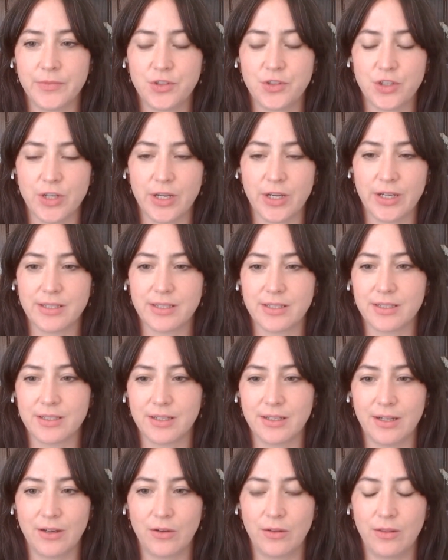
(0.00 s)

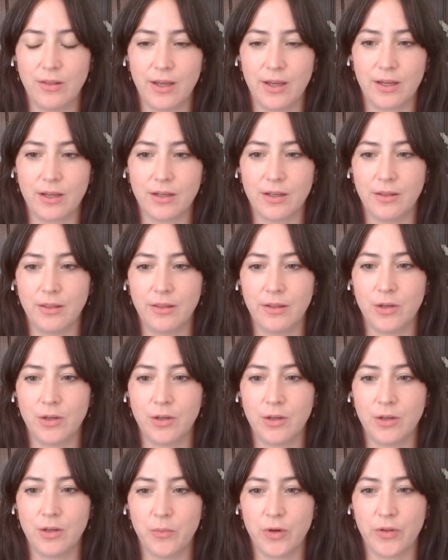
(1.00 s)
just like a little
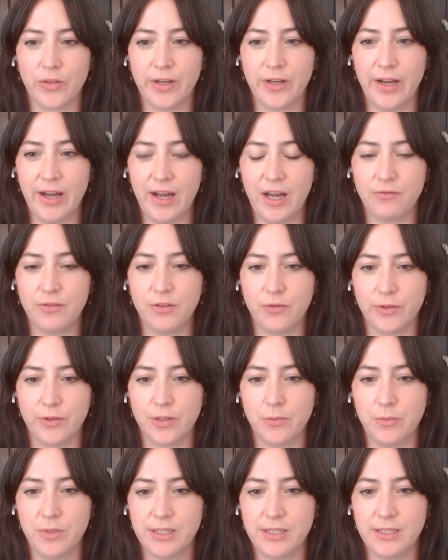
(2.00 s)
bit more than half of what
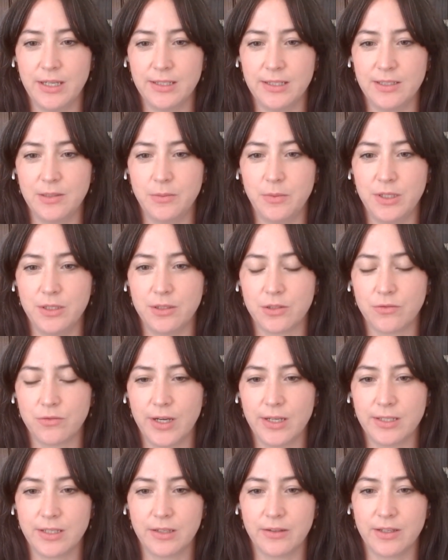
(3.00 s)
the BC NDP is
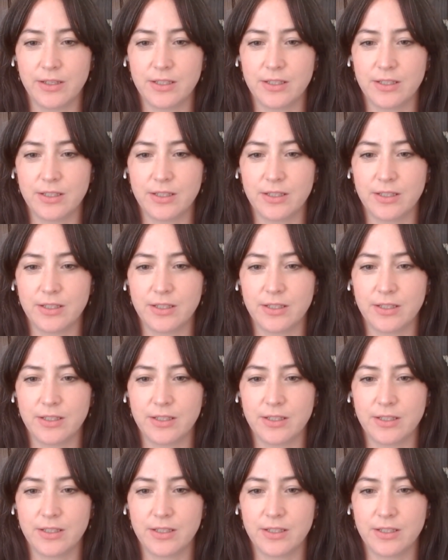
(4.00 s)
raising.